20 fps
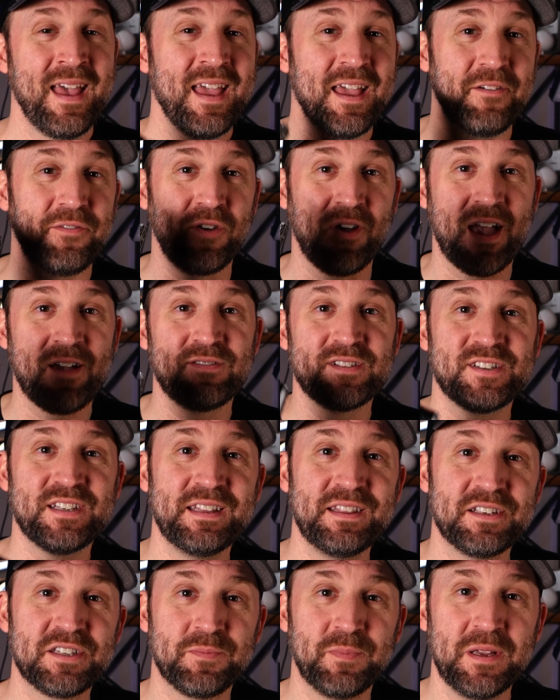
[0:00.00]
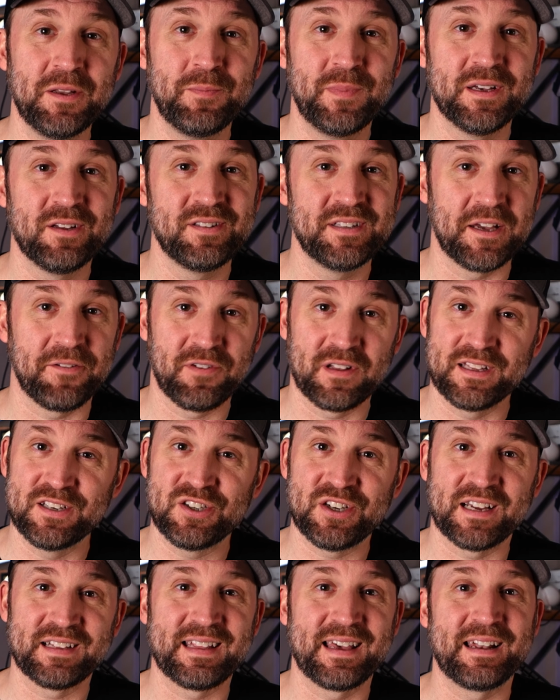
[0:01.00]
If you haven't seen the speed build, definitely
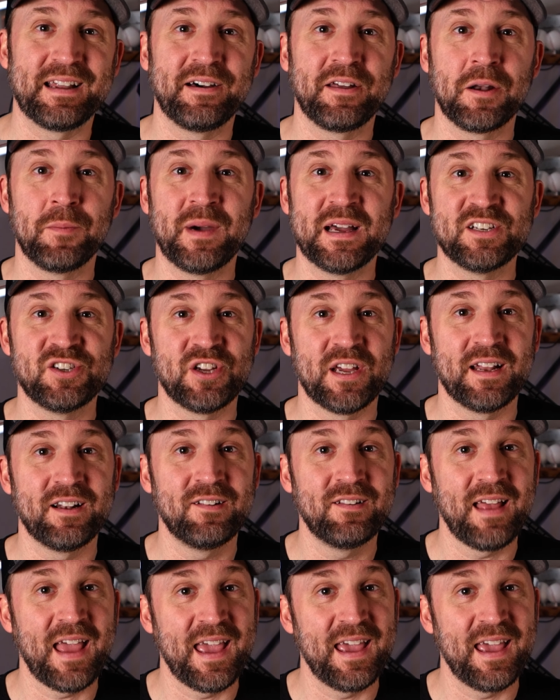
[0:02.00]
check that out on my channel,